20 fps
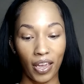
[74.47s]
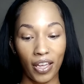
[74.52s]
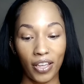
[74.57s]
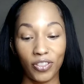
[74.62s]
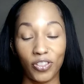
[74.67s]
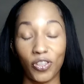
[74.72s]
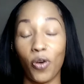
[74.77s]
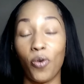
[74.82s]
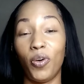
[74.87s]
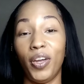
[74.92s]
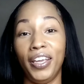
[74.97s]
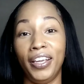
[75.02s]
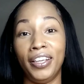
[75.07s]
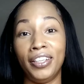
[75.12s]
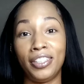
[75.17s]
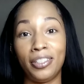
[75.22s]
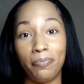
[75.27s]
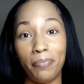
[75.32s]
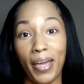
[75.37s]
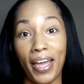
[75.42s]
So
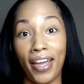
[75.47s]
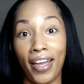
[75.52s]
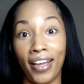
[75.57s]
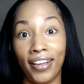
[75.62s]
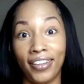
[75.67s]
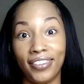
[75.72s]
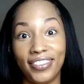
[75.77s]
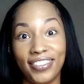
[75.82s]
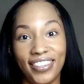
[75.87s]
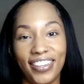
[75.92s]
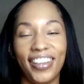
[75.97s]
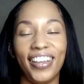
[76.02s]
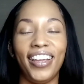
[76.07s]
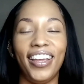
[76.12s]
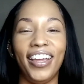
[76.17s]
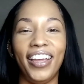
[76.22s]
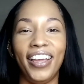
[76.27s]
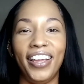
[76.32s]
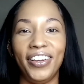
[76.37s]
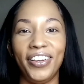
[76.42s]
expect
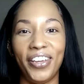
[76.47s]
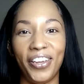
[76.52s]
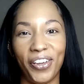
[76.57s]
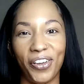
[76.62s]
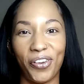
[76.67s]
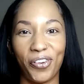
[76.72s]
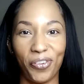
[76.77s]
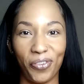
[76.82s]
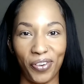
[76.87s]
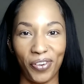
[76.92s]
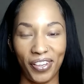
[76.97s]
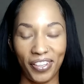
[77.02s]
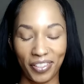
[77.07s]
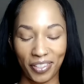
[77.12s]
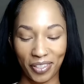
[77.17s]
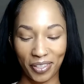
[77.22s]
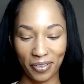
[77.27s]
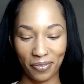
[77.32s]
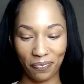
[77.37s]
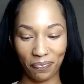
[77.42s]
an
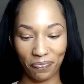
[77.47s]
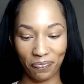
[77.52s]
increase.